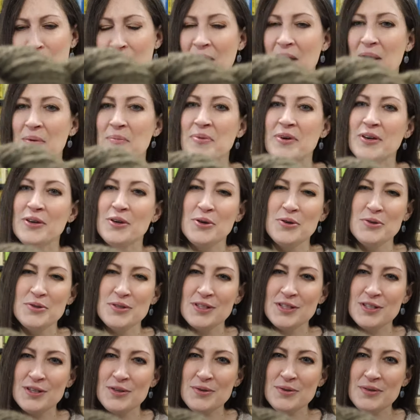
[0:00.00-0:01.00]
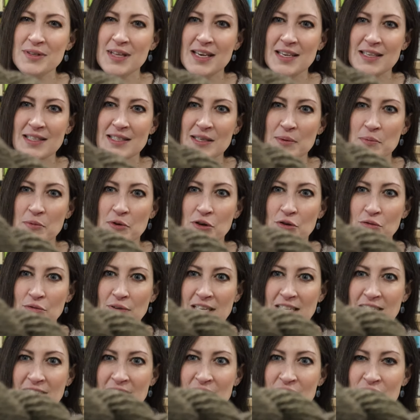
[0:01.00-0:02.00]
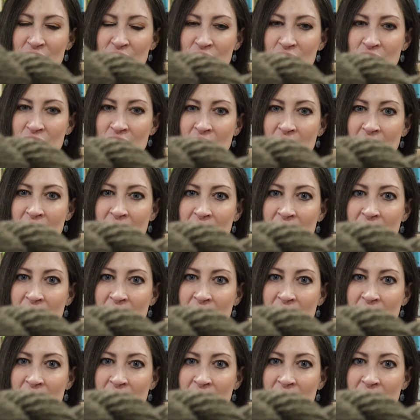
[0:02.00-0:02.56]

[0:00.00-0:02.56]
brown, but also like some greenish